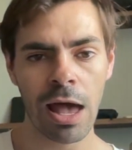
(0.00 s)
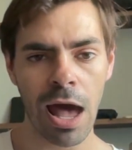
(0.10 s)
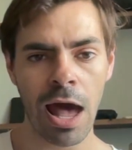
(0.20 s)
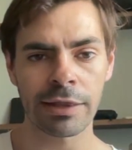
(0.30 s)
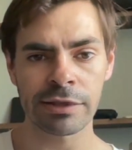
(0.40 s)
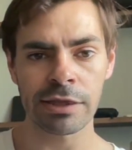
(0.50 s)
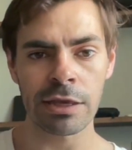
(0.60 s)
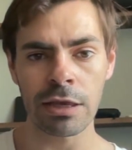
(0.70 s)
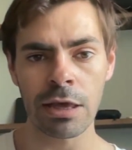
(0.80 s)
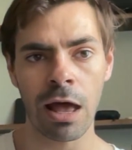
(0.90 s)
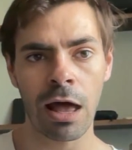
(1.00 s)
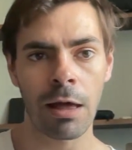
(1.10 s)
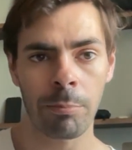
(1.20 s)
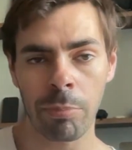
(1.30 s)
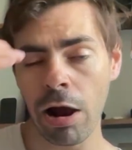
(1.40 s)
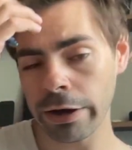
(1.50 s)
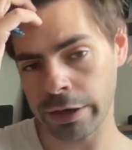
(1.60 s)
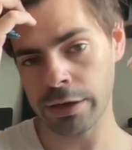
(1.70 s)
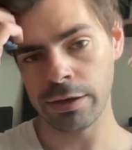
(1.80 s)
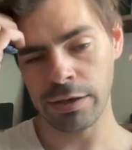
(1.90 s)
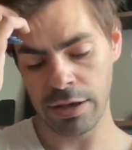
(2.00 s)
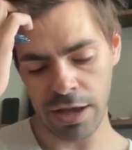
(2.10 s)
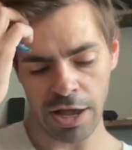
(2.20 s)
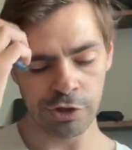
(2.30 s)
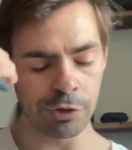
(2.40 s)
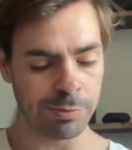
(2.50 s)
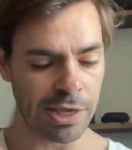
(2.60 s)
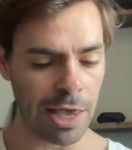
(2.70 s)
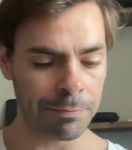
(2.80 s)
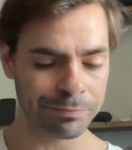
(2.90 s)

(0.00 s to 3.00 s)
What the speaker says: at the park at 2 p.m.